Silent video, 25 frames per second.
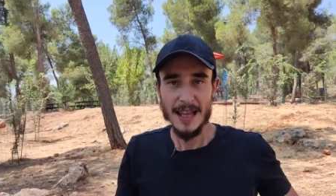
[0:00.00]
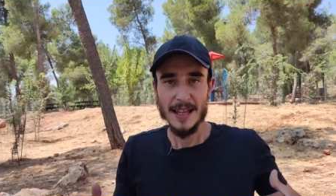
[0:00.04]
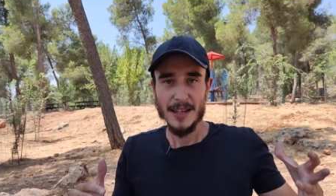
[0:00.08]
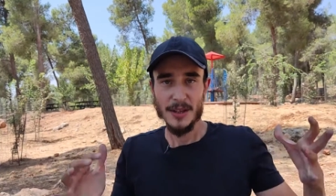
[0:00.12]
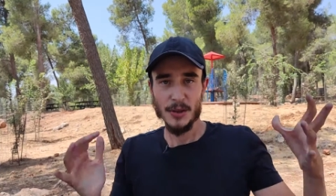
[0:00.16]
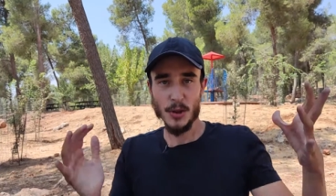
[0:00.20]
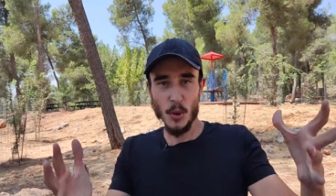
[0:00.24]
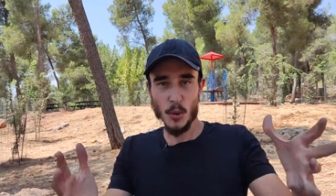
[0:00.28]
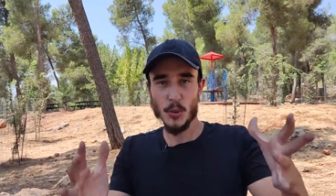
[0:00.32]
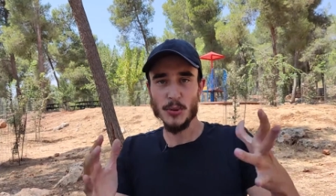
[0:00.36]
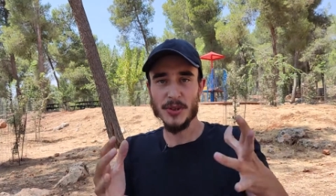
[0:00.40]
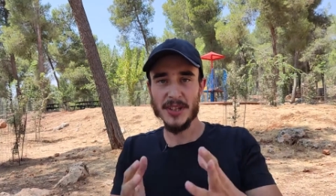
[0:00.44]

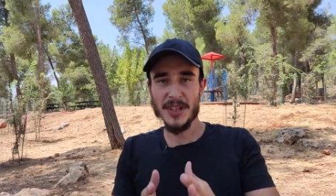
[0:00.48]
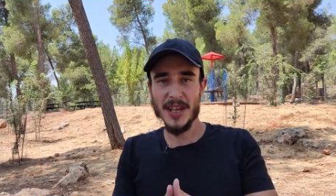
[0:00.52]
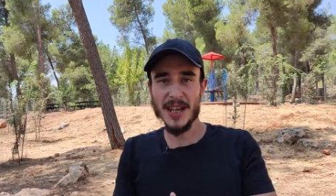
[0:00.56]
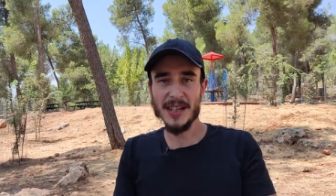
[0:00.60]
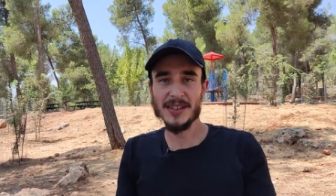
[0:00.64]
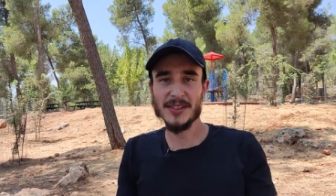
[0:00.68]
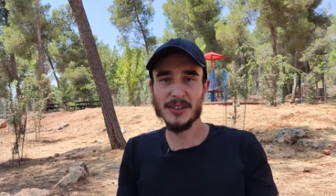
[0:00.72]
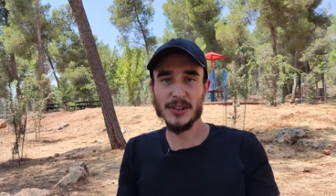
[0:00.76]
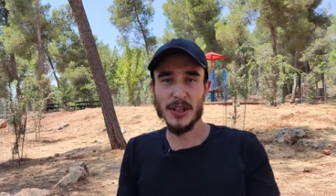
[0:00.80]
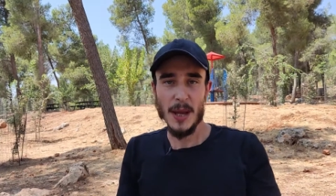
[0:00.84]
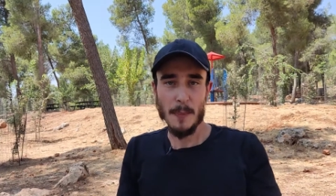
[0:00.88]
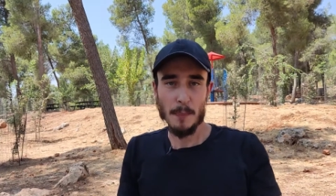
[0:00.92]
So the
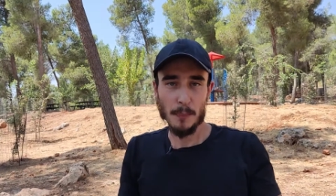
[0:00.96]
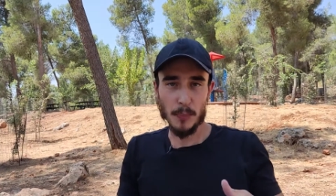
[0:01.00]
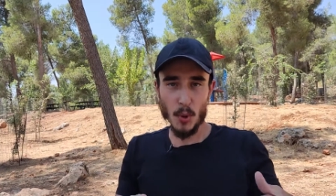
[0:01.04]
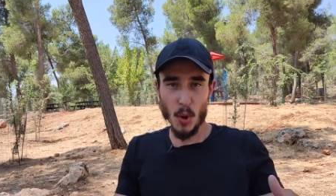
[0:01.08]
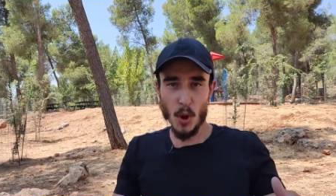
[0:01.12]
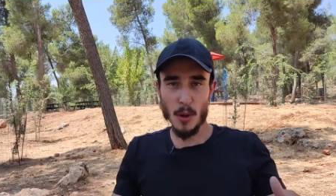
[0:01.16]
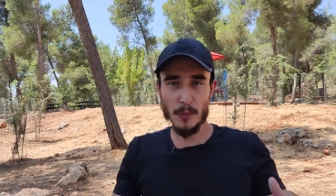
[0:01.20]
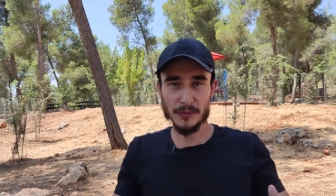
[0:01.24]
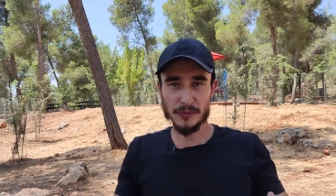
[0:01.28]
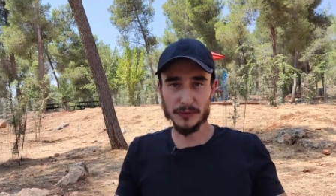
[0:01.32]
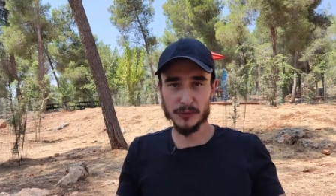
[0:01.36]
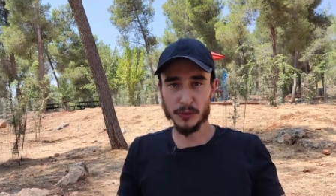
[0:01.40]
next
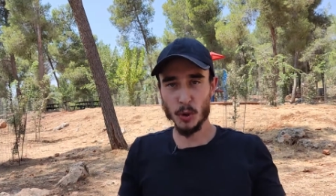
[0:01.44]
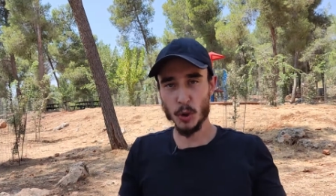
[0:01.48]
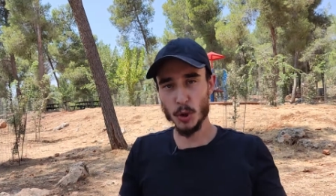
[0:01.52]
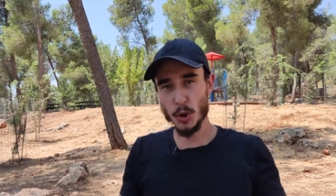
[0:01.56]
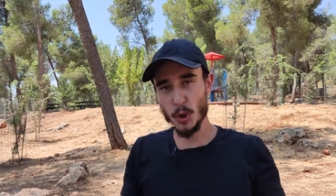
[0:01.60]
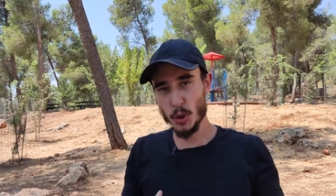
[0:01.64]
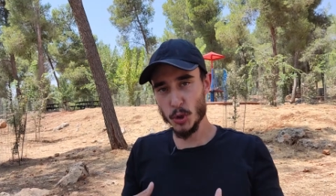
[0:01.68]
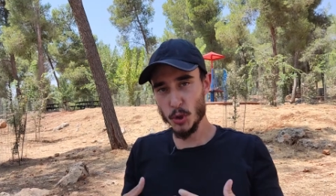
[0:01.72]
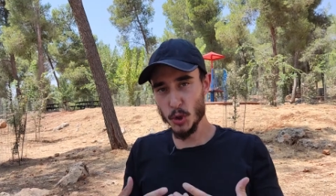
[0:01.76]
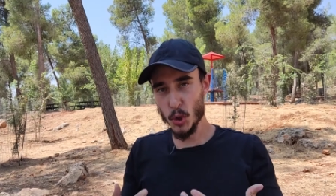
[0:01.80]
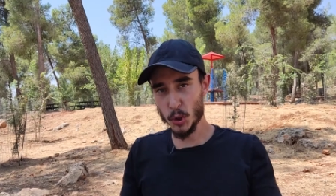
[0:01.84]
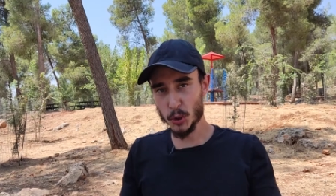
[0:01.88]
prompt for
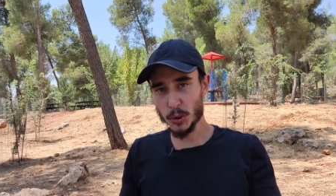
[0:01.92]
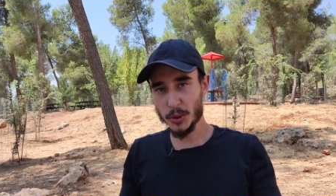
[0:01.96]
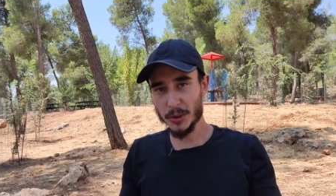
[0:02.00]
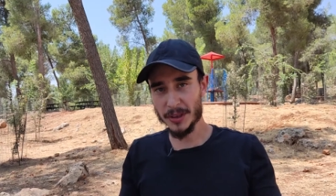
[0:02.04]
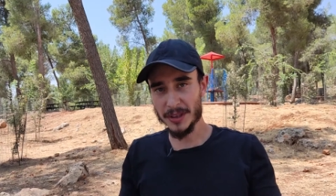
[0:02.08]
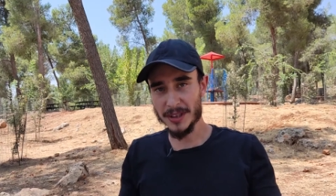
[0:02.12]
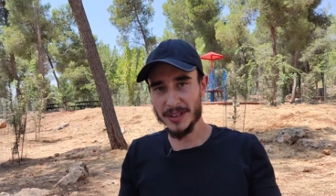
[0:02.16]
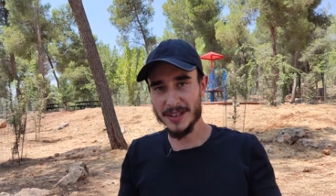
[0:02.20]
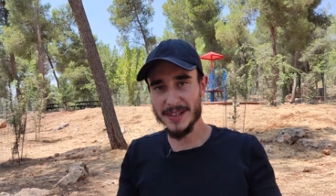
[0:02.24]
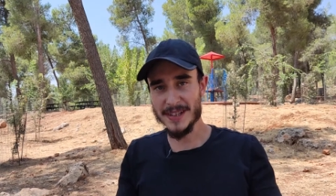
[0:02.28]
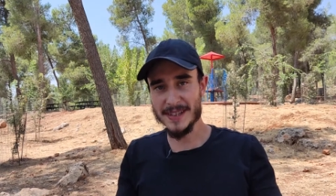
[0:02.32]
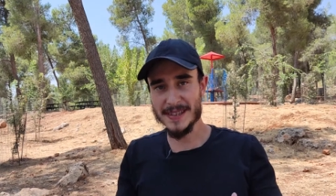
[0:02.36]
your journal
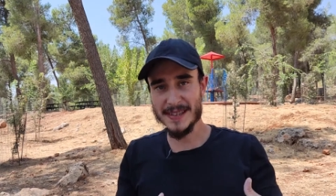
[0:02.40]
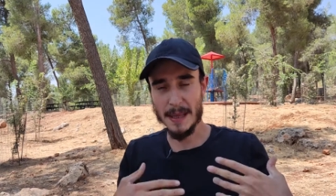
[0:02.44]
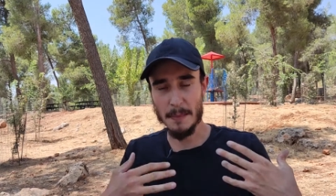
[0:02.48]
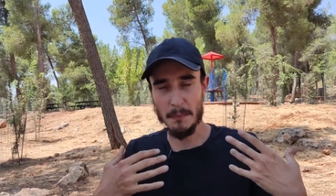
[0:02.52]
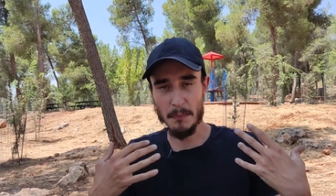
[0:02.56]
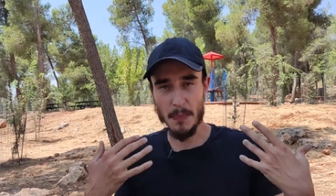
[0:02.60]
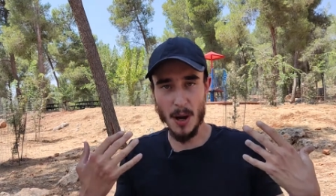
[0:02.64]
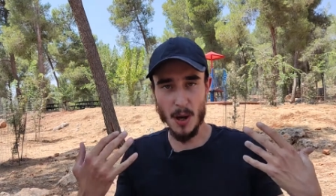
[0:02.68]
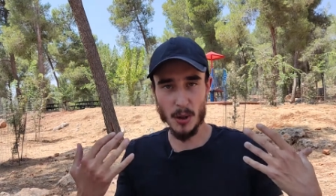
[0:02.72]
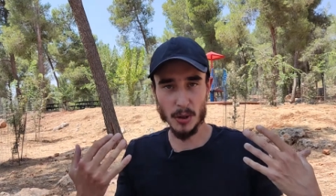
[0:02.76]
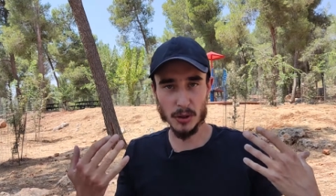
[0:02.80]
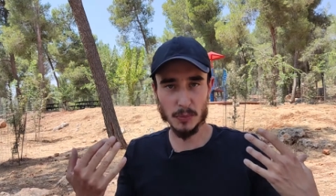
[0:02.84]
is
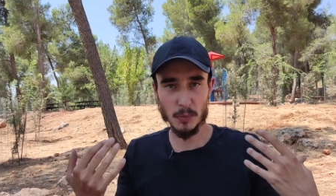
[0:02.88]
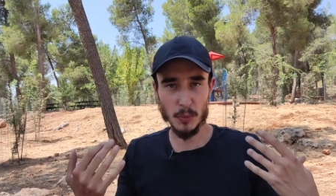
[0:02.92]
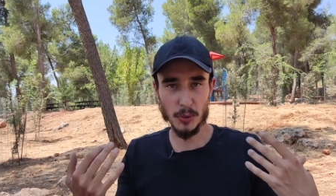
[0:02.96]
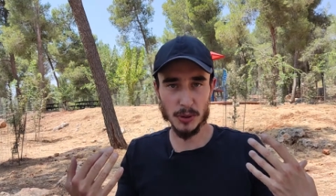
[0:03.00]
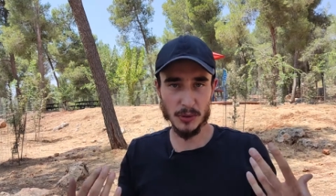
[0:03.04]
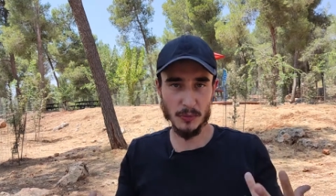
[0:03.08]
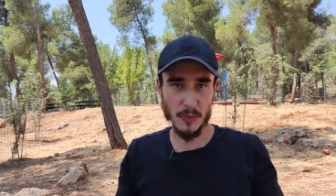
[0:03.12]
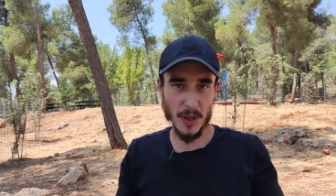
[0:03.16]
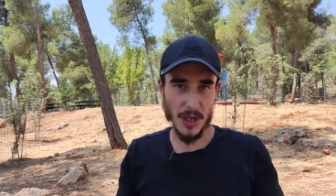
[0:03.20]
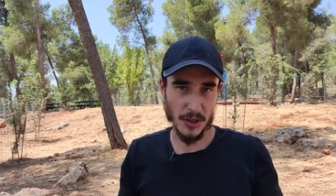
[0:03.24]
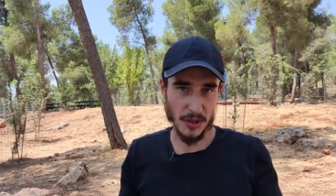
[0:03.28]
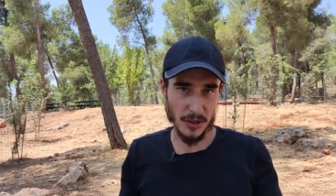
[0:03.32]
about
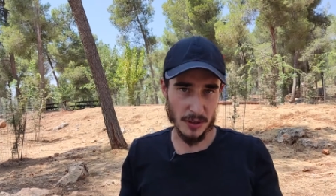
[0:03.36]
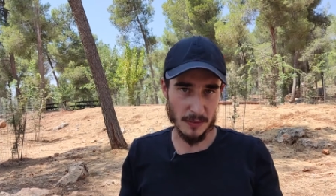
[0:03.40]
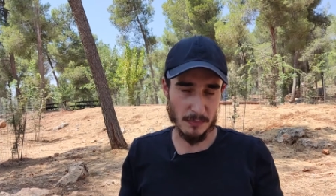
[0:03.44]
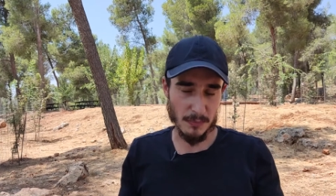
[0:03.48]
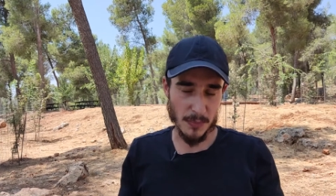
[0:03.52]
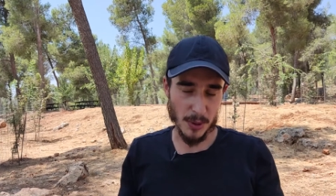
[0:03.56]
motivation,